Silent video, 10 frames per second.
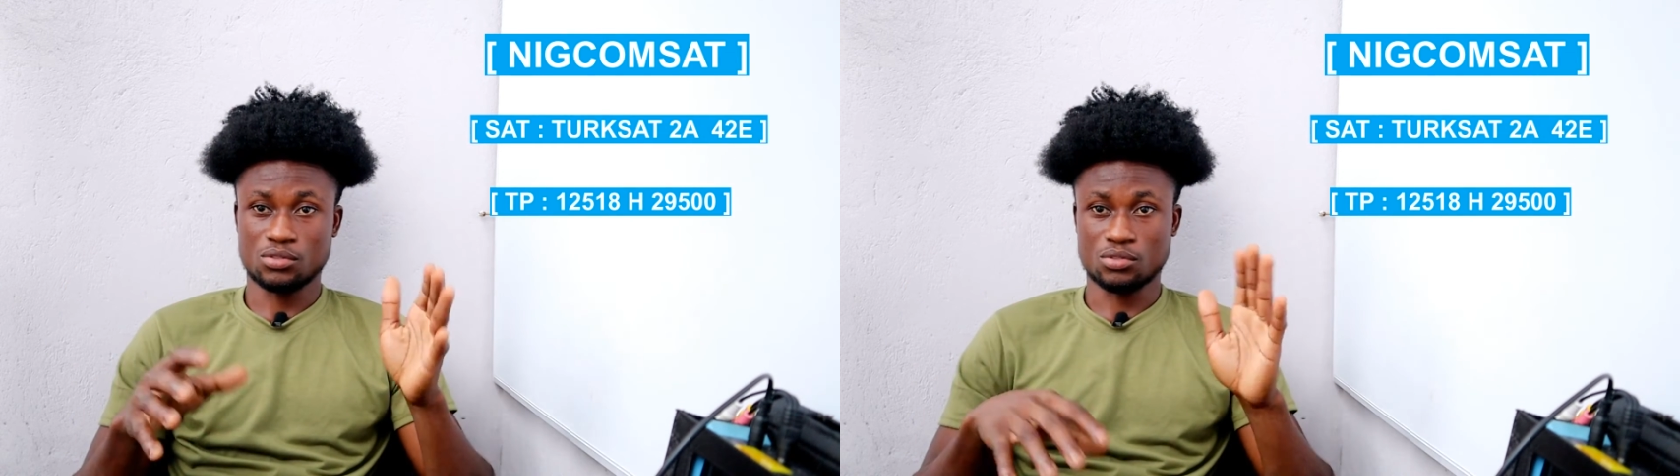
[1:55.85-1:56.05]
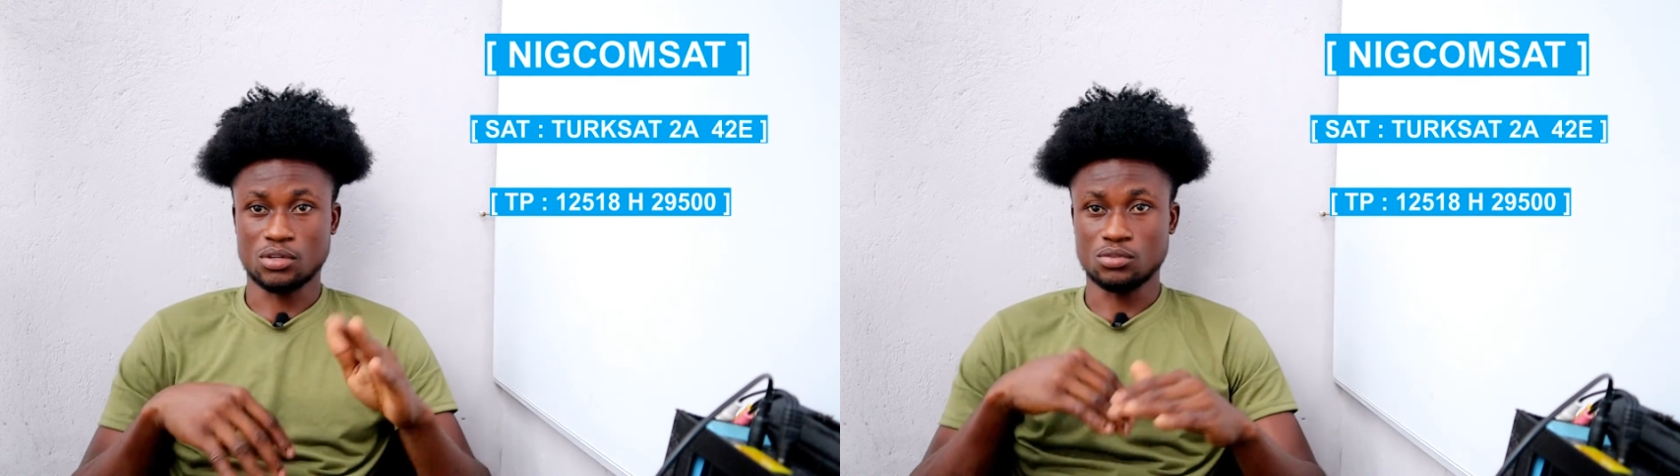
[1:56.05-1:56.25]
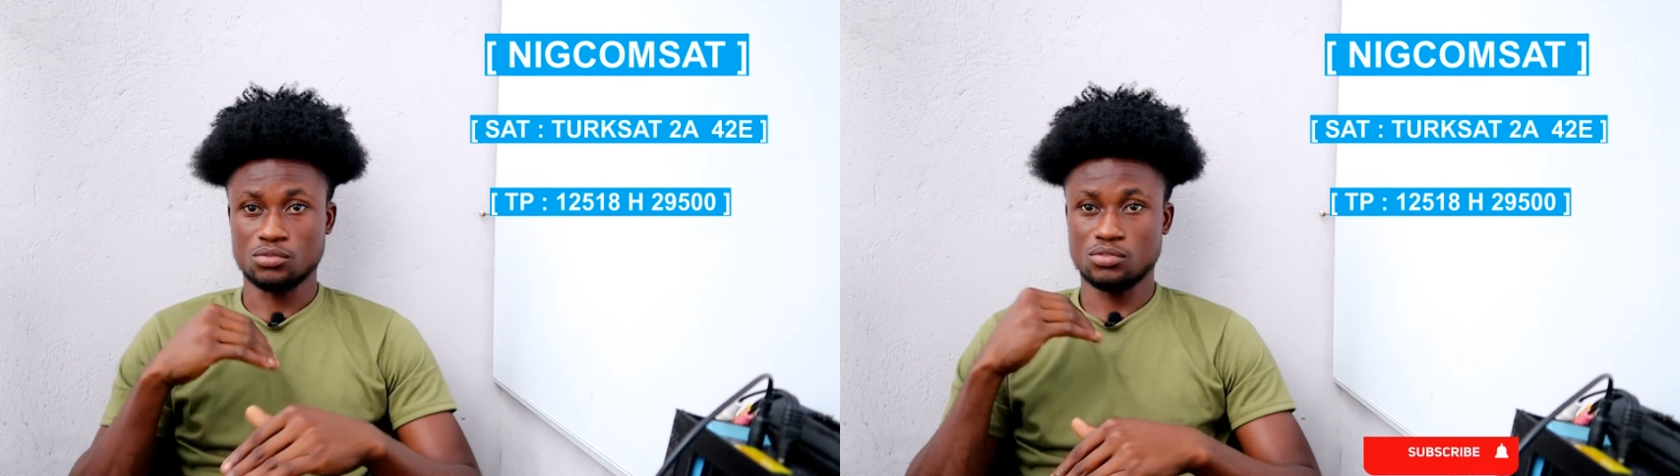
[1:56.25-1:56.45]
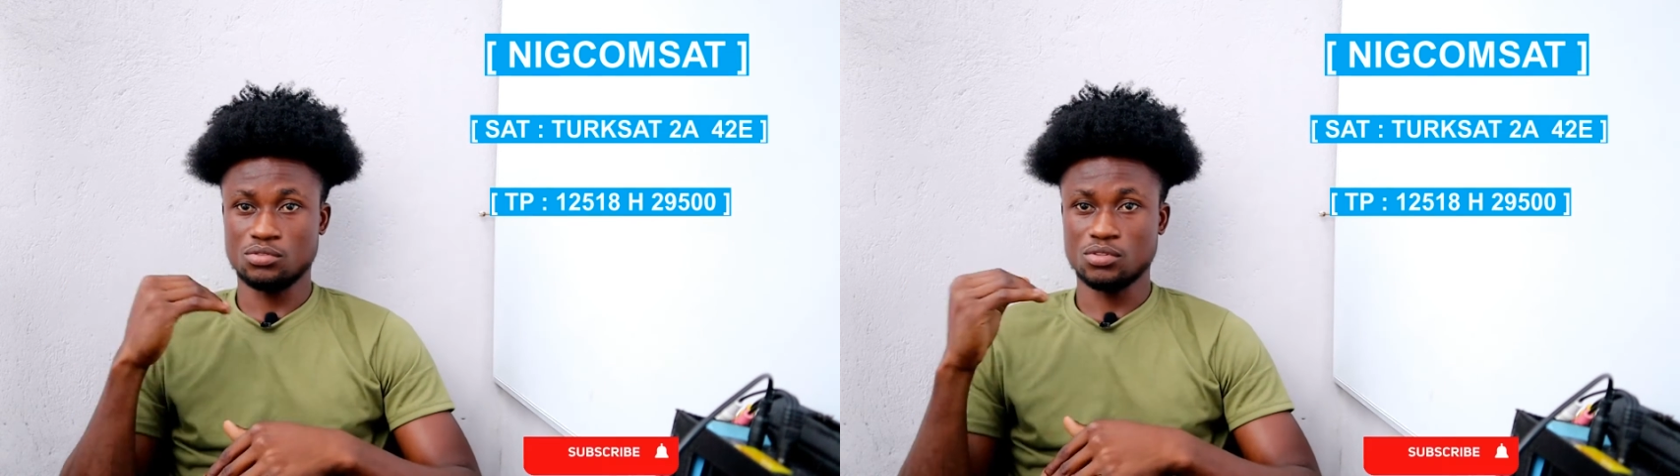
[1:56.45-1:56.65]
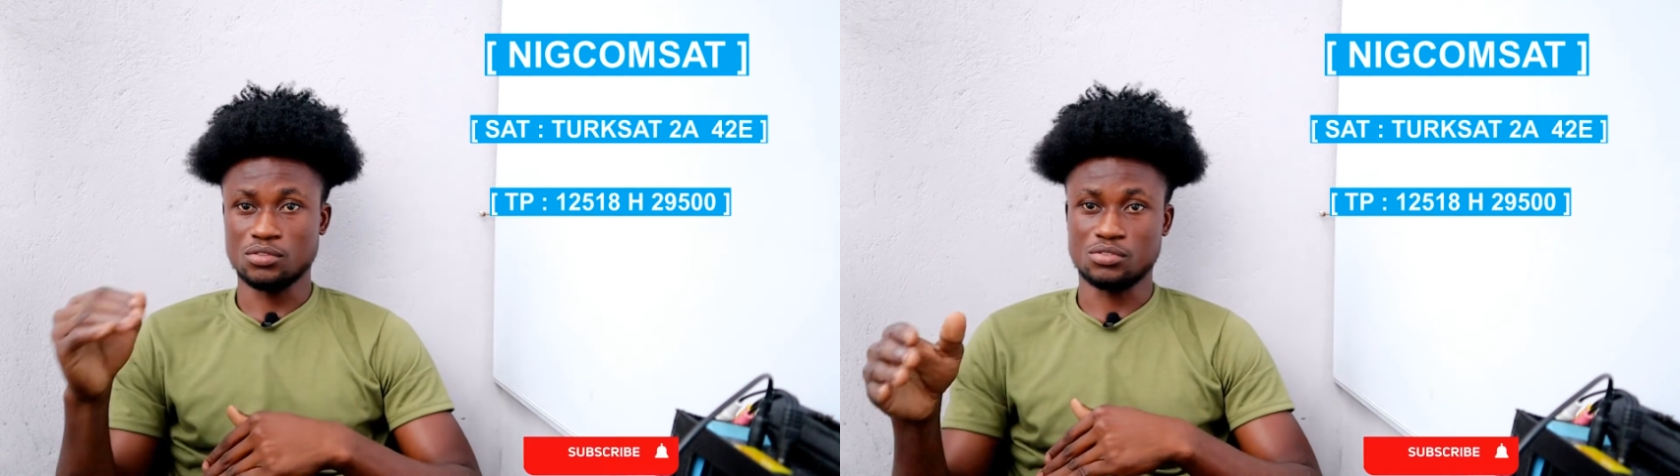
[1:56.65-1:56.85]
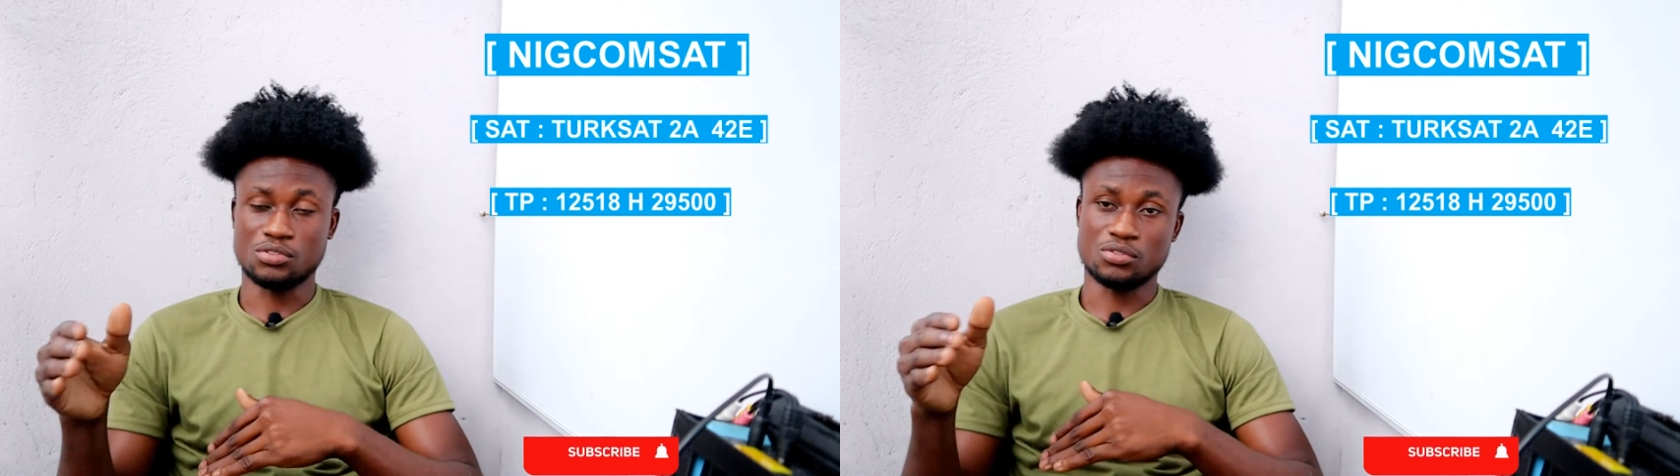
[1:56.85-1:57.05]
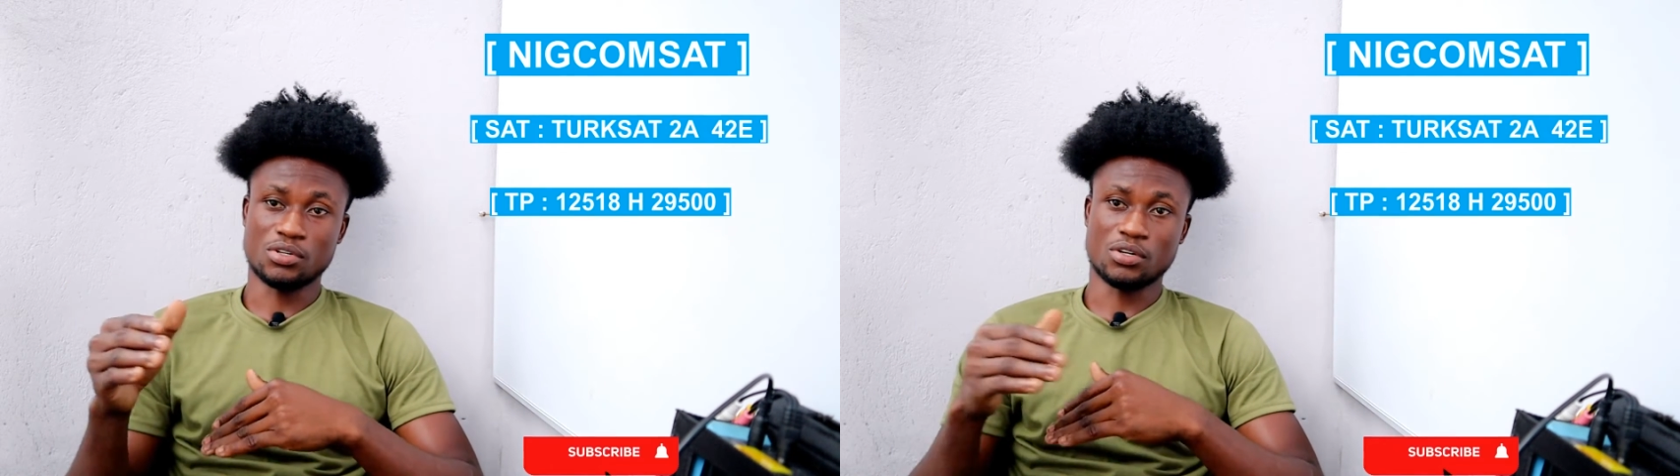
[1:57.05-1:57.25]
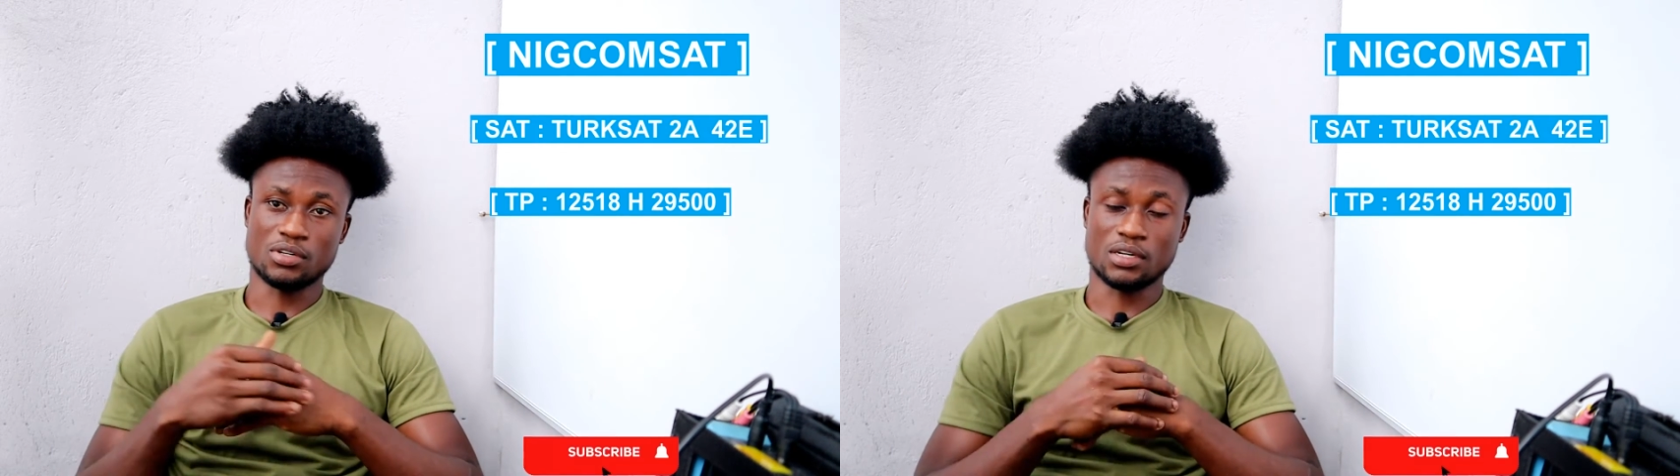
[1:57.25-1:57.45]
So I will do a
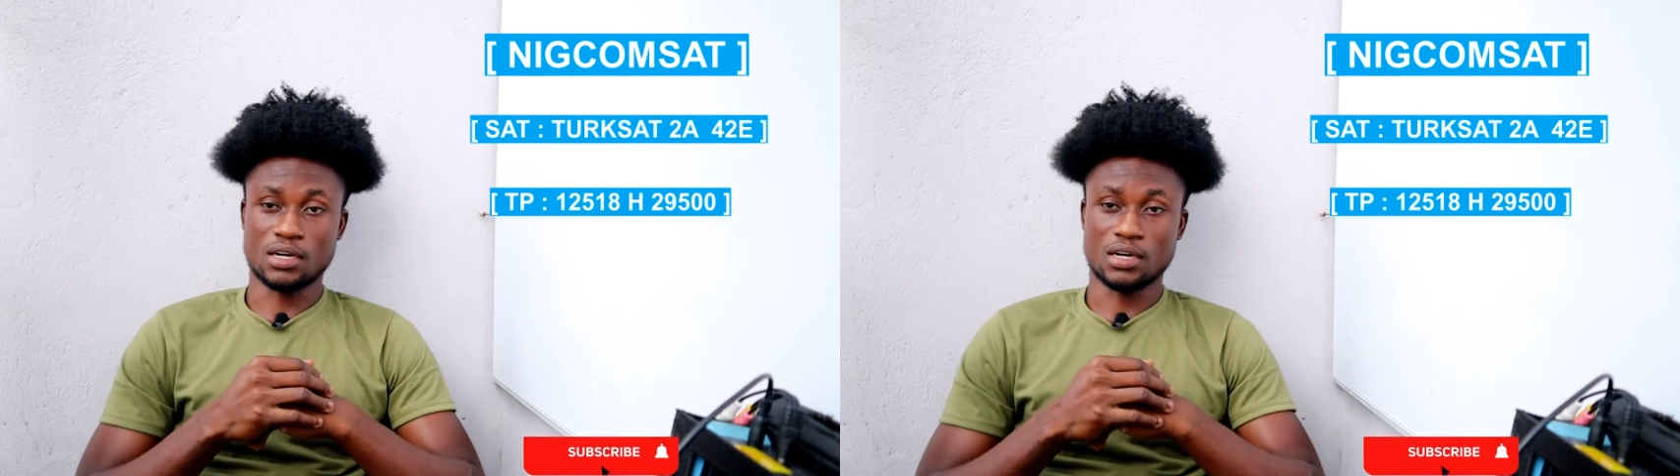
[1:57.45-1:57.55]
tutorial on